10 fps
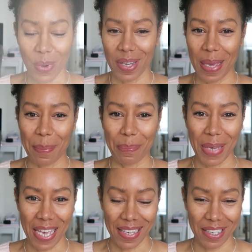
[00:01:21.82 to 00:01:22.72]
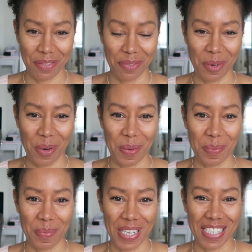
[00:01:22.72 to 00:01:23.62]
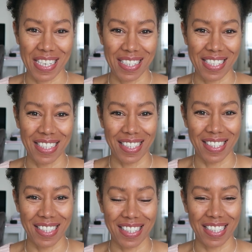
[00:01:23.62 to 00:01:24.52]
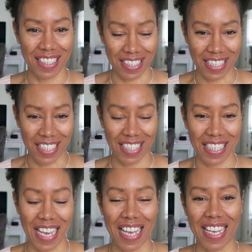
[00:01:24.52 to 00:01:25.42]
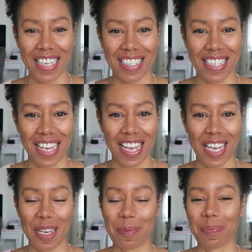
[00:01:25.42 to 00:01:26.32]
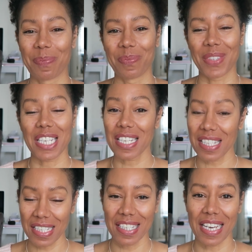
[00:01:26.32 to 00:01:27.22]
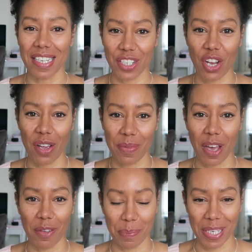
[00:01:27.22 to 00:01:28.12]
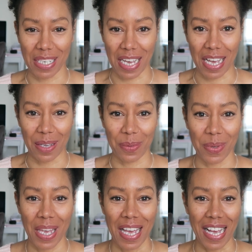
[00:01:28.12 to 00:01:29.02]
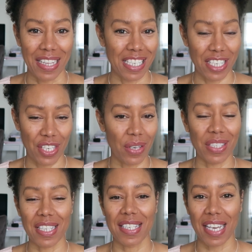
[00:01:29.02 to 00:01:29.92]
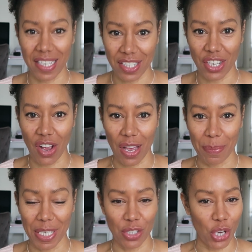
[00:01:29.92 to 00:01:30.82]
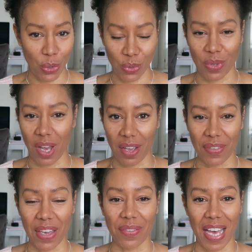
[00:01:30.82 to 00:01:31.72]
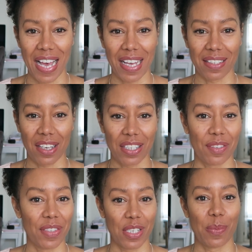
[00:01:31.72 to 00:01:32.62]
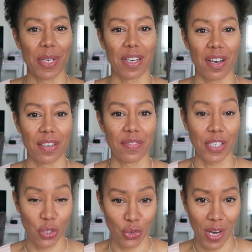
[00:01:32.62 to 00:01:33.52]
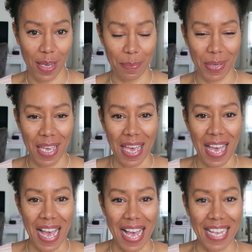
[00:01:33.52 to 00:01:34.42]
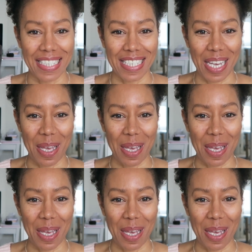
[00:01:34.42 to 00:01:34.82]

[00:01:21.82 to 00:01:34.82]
I am back from attending the clinic, and this is the second time that I've been now, and this is only the second time in total that I've ever had like a vitamin IV drip. And